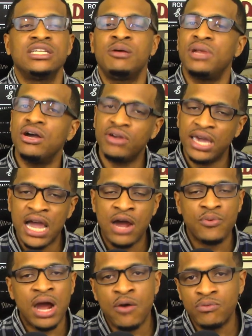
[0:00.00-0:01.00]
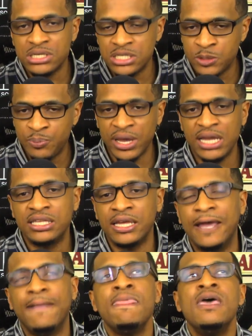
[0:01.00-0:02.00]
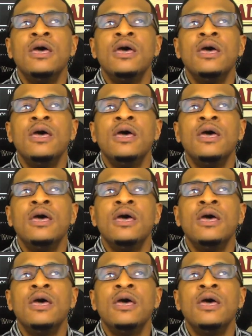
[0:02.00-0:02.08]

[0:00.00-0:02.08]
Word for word: I'm like, okay, I, I respect that.